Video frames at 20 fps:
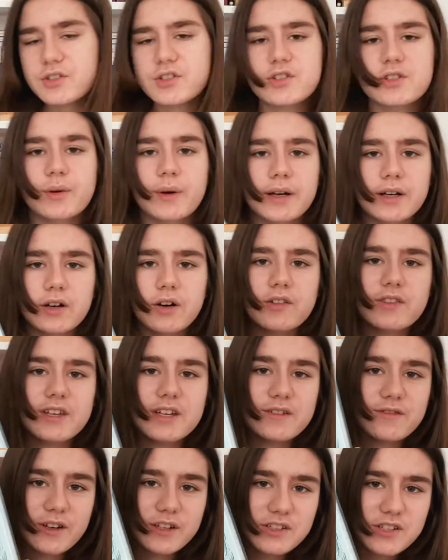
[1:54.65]
So I got The
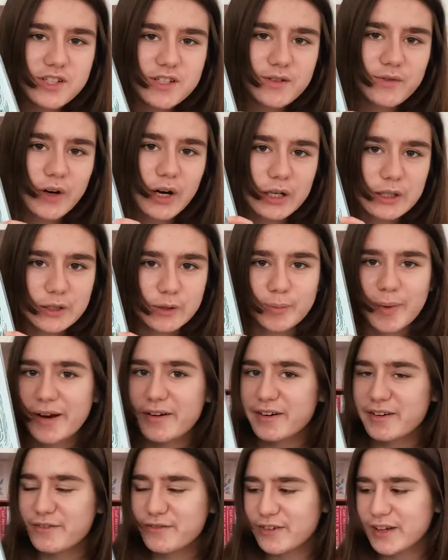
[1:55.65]
Adventures of
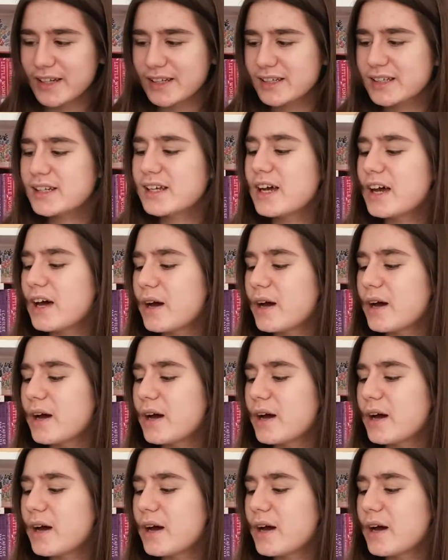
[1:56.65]
Huckleberry Finn,